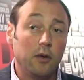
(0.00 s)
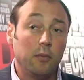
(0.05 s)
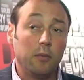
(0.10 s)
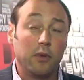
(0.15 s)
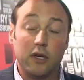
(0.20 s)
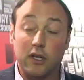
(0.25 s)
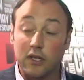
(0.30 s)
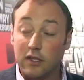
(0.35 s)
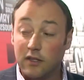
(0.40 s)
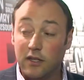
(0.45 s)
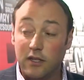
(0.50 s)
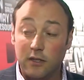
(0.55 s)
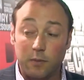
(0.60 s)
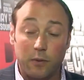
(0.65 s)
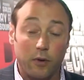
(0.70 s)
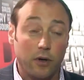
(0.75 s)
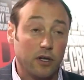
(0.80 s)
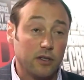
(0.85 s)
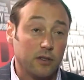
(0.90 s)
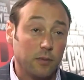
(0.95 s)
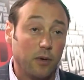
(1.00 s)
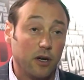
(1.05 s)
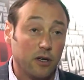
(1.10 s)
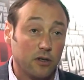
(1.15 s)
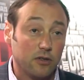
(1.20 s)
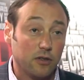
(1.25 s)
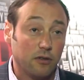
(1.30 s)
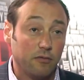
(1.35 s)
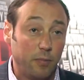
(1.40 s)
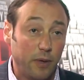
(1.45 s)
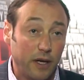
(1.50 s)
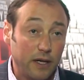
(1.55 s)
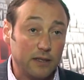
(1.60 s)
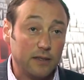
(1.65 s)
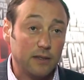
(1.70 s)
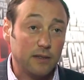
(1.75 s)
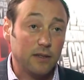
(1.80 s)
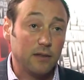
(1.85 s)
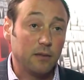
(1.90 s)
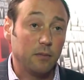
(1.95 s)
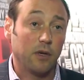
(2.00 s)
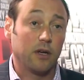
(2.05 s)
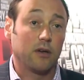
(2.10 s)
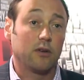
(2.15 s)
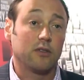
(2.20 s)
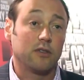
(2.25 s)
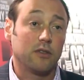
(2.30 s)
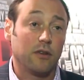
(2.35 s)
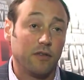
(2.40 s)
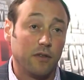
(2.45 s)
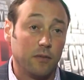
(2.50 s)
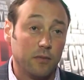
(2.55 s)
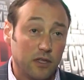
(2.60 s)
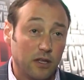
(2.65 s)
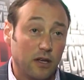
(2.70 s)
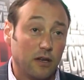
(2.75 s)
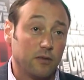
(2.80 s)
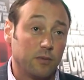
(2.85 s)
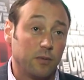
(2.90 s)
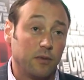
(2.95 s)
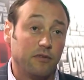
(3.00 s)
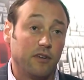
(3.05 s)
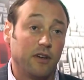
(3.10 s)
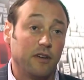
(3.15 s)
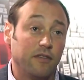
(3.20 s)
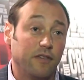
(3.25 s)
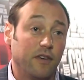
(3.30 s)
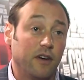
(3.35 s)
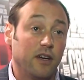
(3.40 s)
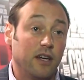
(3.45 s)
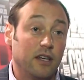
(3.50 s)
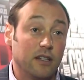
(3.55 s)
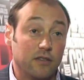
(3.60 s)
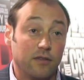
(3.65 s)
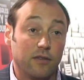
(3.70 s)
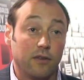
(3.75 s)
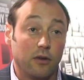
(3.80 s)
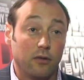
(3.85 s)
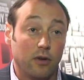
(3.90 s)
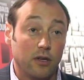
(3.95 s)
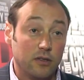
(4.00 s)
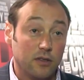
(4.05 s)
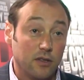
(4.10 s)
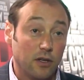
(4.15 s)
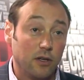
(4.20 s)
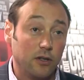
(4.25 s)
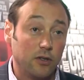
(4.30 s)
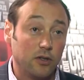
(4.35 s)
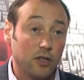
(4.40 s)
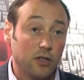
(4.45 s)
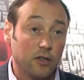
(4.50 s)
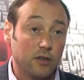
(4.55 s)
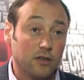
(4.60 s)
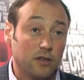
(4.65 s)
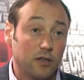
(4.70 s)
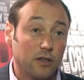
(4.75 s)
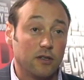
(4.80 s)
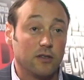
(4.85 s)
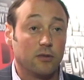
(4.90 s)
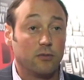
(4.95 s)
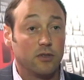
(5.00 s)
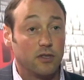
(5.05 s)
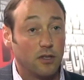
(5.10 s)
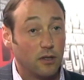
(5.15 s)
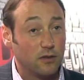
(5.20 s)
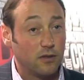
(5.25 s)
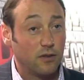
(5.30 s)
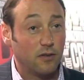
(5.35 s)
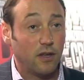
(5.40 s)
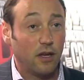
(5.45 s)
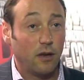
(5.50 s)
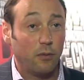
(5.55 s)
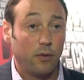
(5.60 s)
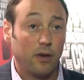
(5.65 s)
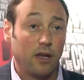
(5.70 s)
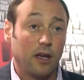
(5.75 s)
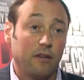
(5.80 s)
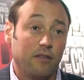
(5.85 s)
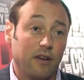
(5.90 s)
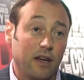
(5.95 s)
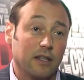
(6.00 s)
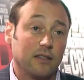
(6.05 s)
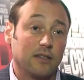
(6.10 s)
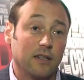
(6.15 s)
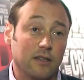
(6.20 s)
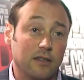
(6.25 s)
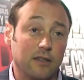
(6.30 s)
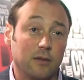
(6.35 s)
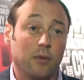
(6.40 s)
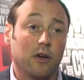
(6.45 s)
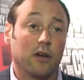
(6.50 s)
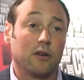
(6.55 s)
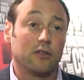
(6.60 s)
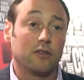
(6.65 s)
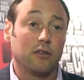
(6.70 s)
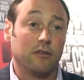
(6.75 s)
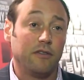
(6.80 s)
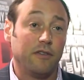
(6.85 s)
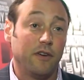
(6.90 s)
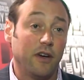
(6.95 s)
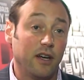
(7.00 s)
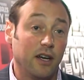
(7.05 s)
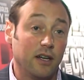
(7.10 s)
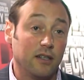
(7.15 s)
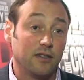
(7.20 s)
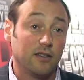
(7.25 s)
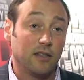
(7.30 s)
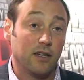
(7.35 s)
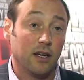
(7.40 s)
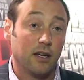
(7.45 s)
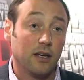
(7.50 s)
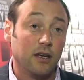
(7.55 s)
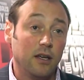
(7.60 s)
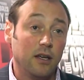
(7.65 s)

Because these products are Microsoft-based, Microsoft themselves provide finance for their own solutions, and as a result of that we have access to Microsoft financing.